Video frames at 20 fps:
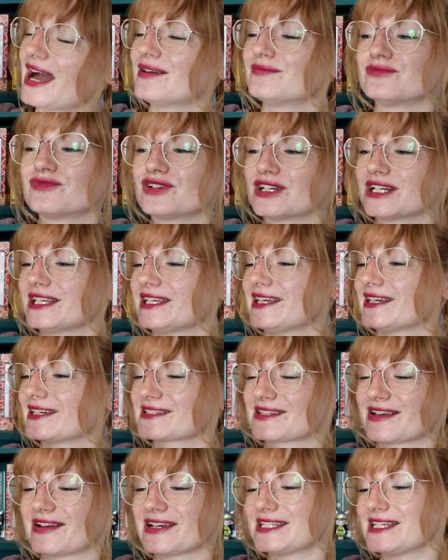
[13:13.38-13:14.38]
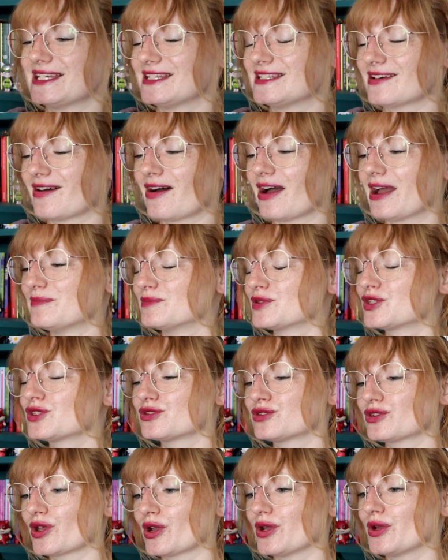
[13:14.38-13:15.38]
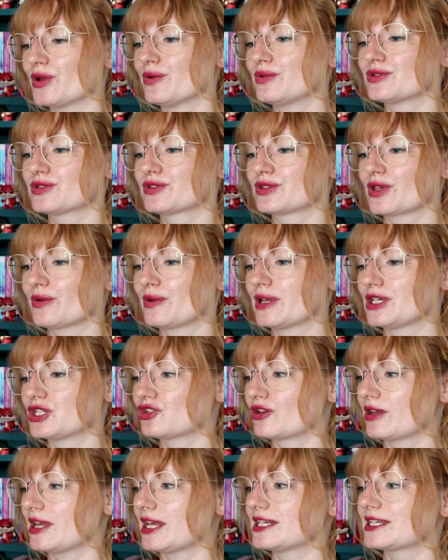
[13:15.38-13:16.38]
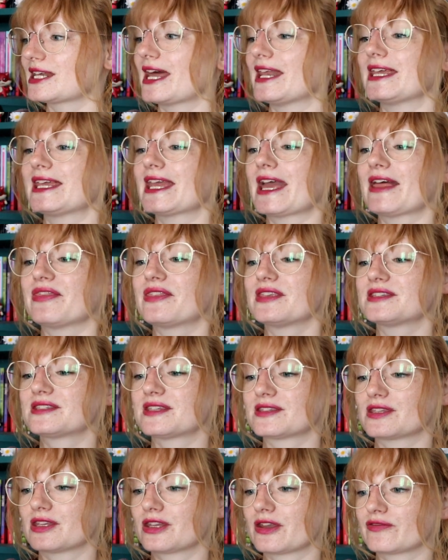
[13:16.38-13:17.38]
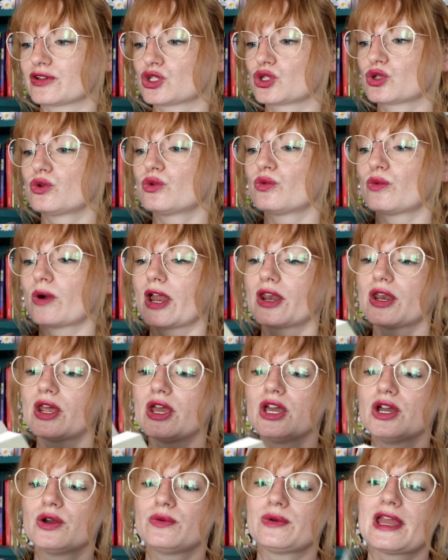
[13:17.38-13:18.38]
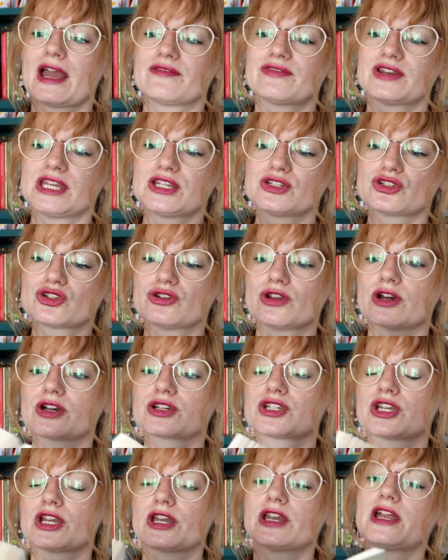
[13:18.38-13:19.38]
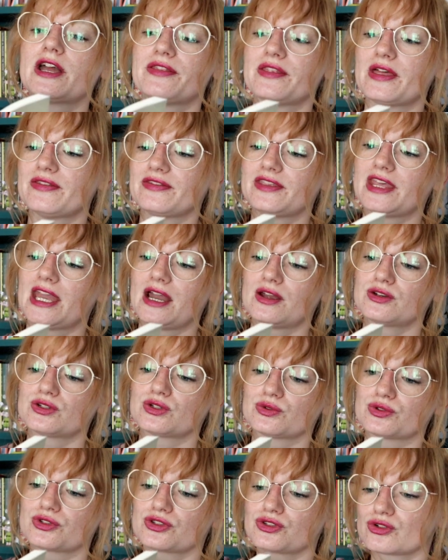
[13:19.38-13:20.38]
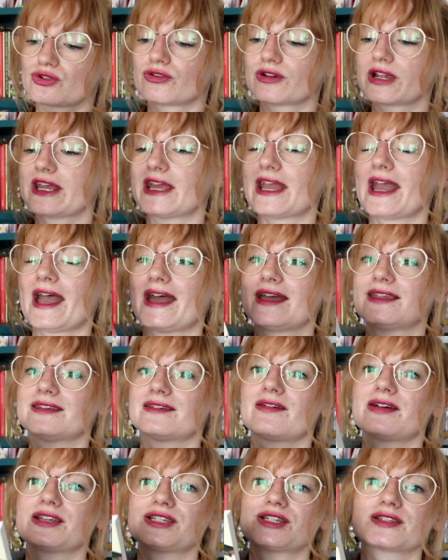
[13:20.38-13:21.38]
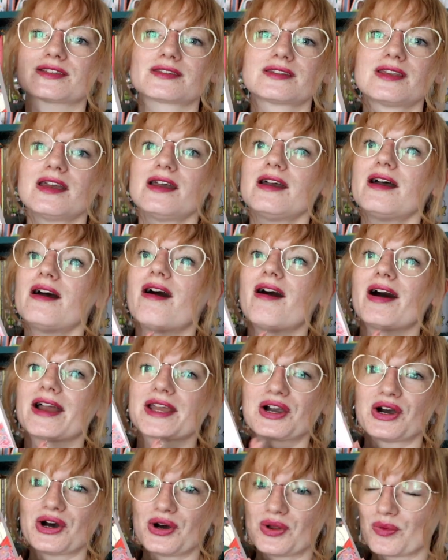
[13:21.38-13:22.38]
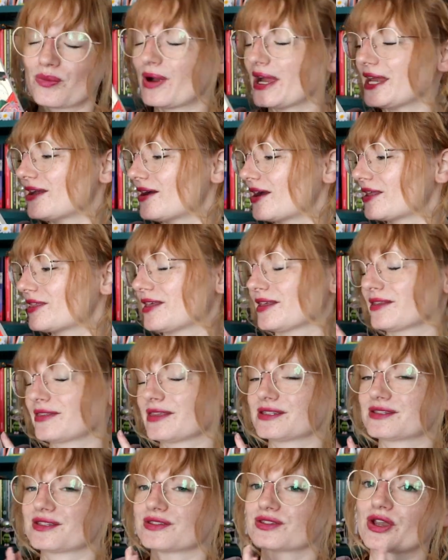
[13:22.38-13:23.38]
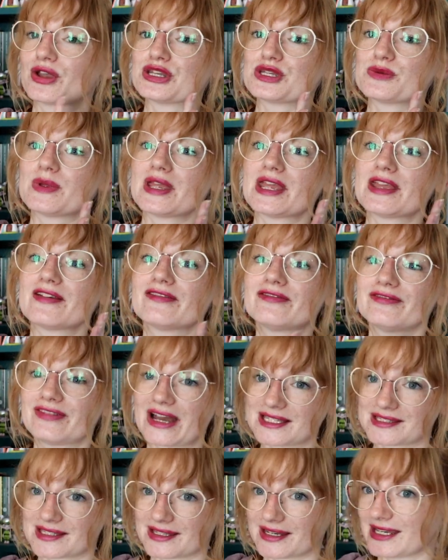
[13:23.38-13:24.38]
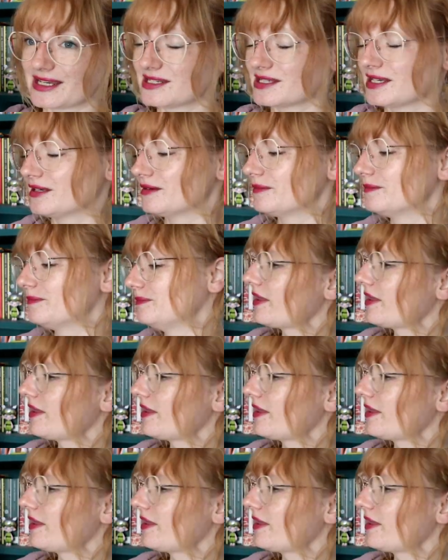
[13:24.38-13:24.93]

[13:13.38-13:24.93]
I'm really excited. I'm so intrigued. And again, this is another short one. We have an introduction and then the actual story, and I can't wait. I think this is going to be fascinating.